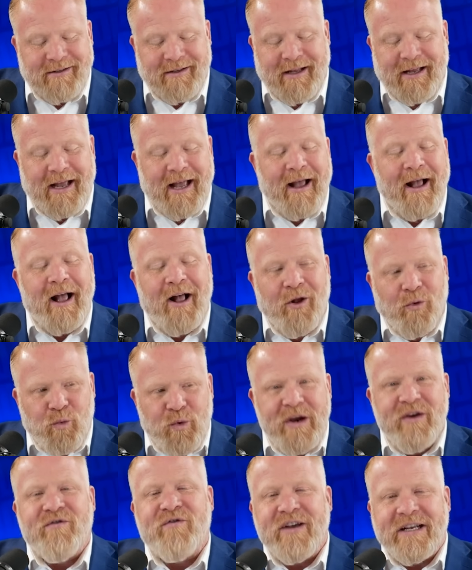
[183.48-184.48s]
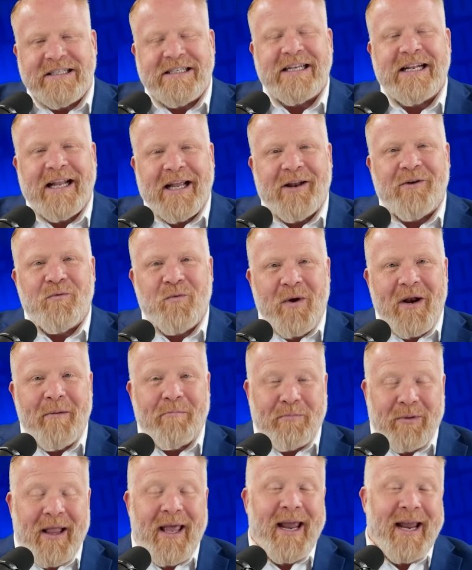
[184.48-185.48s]
I'll revisit it when
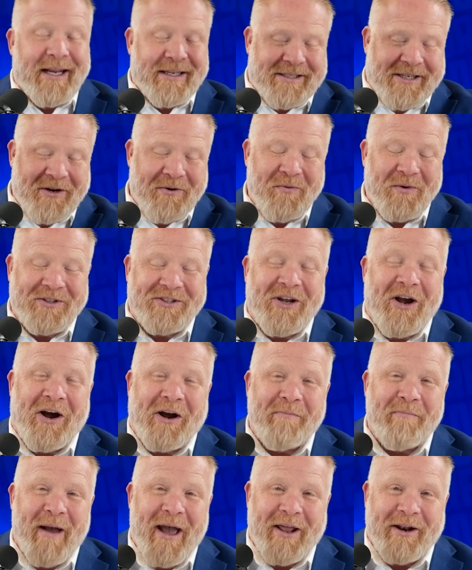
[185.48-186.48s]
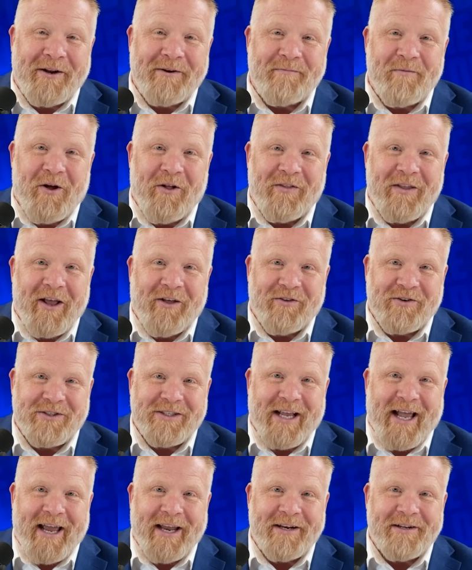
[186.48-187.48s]
it plays. We'll talk about it on the other
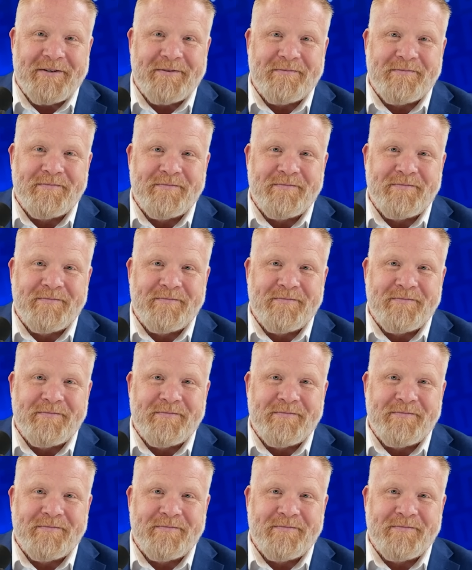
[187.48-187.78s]
side.